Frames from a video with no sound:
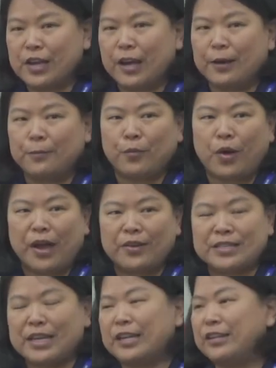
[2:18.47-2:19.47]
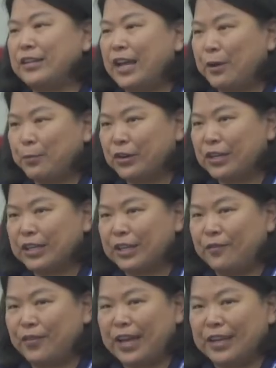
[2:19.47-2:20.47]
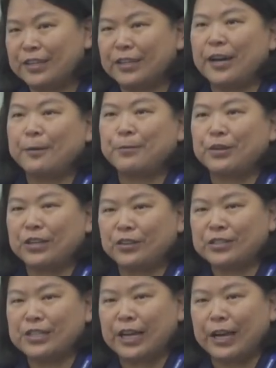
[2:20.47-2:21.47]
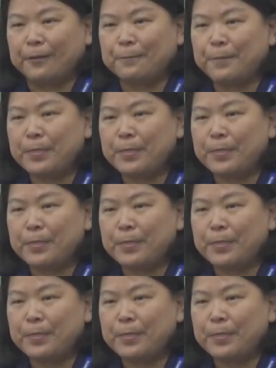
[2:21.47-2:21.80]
Um, I was at a networking event a couple years ago.